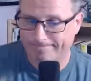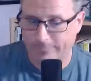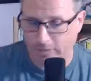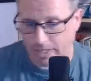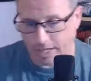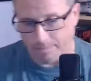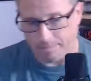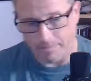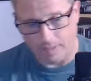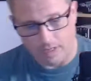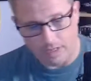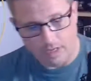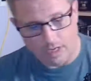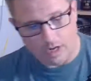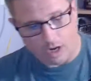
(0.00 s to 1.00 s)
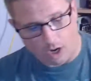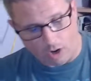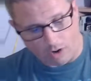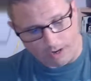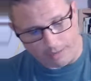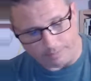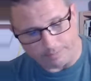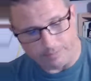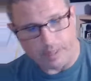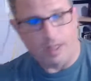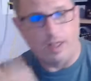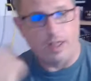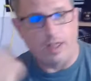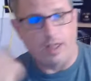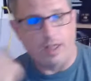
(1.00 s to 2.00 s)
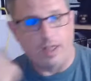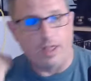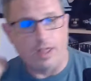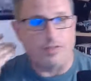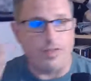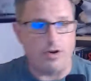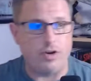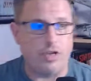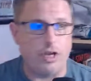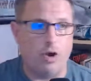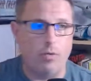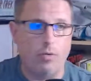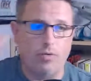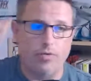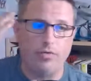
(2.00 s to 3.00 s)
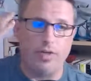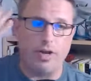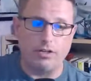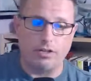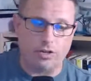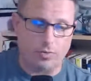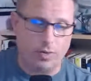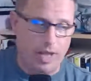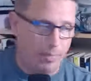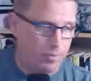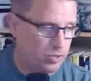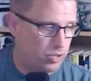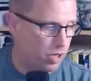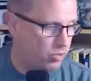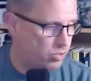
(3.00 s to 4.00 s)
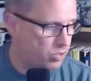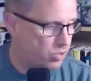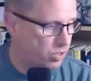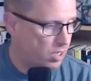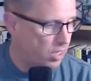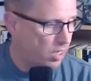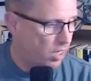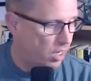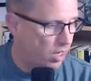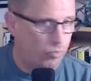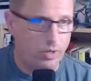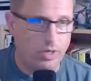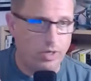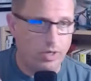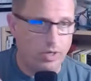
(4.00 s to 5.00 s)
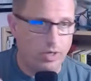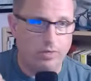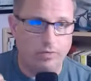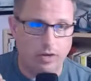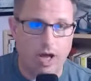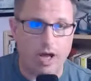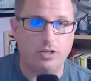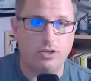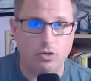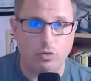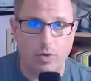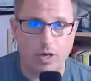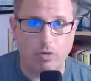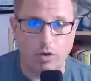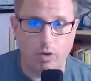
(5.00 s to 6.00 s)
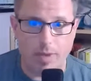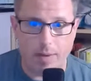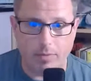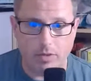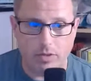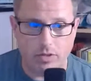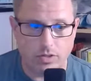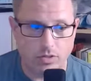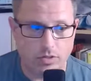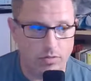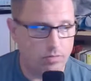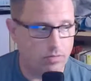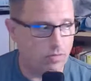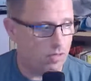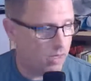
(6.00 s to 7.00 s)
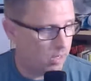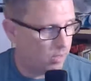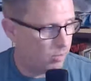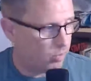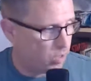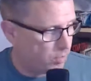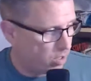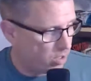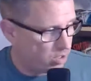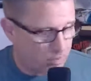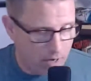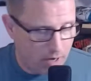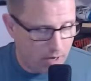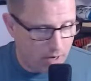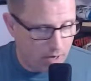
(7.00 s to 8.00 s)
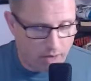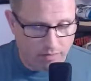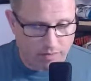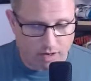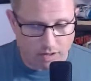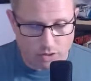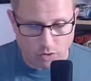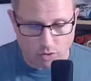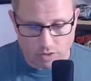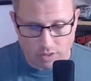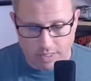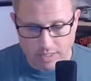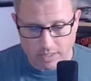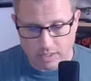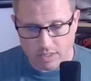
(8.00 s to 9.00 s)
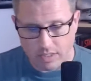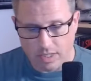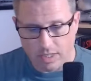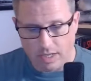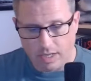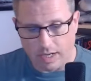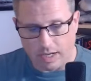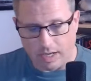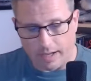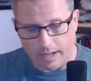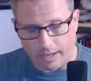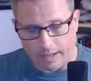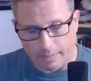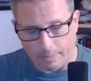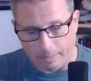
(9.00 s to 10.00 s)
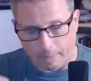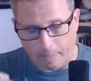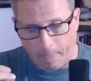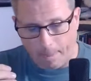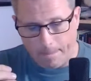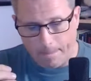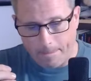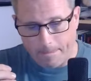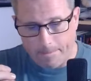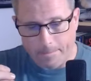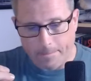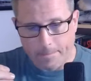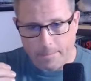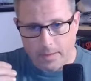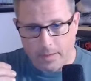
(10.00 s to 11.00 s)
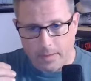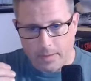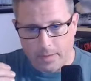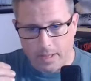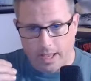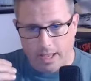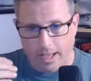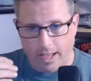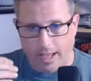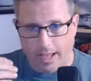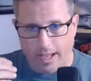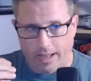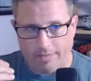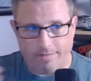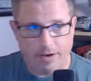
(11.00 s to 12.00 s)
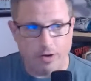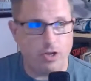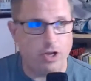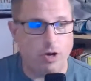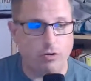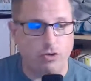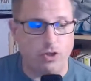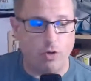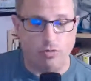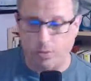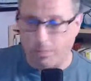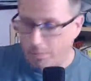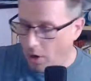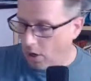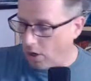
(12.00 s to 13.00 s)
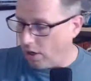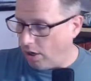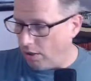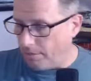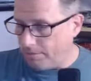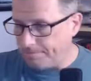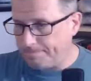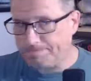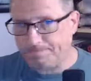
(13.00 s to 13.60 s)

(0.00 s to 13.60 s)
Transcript: Okay. All right. There you go. There's the 3 episodes. We've lost 3 crew members. We marked them off our souls list. And there you go. So tomorrow,